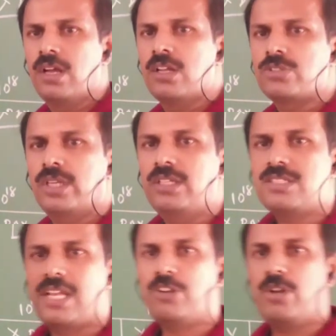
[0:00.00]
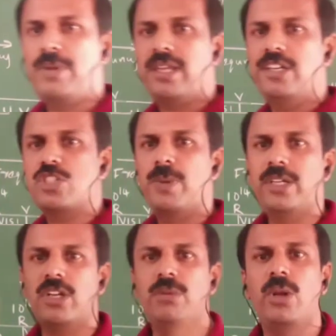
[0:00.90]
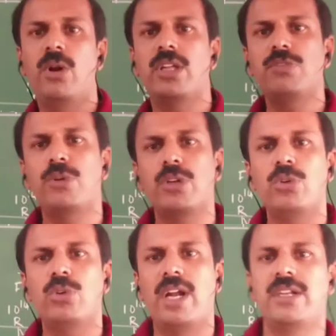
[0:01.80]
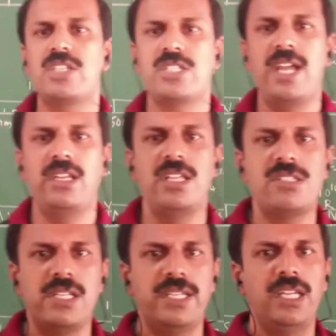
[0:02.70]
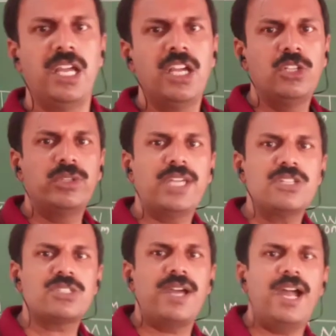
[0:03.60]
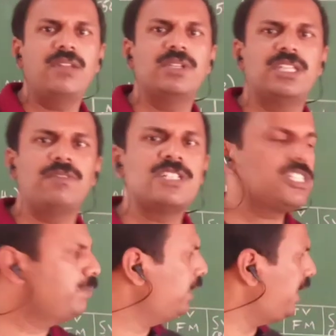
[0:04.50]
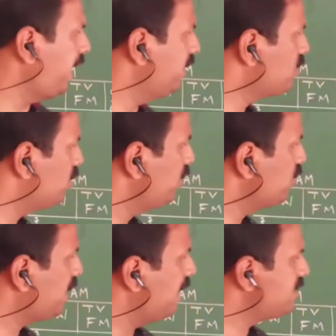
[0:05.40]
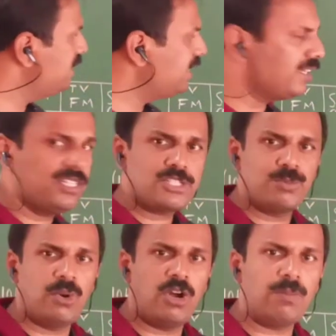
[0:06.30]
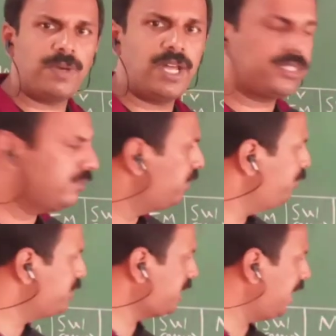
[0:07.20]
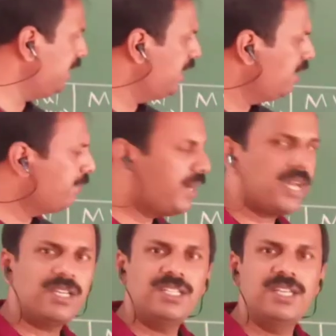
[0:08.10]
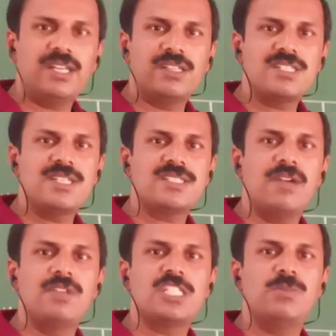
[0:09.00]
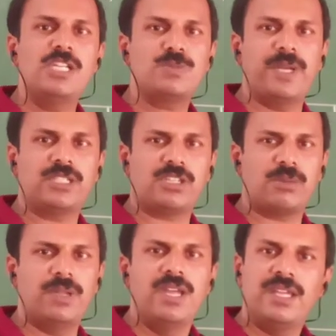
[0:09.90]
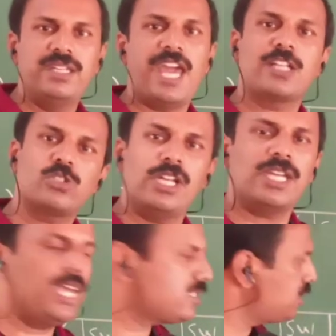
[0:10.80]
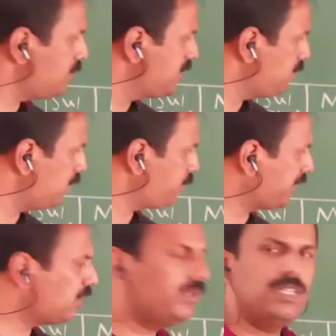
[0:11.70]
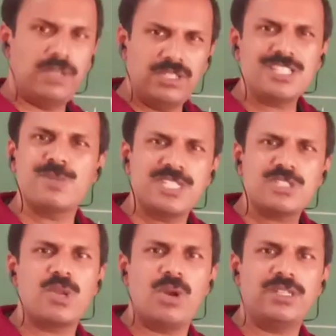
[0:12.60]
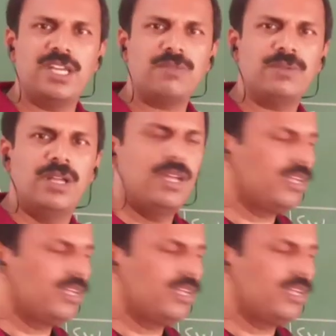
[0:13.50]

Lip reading: So in this electromagnetic spectrum, in order for you to understand easily, you can start with the visible light. So you can see here this small part which I marked here, this is the visible spectrum. In the actual case, this visible spectrum, even this much is not there.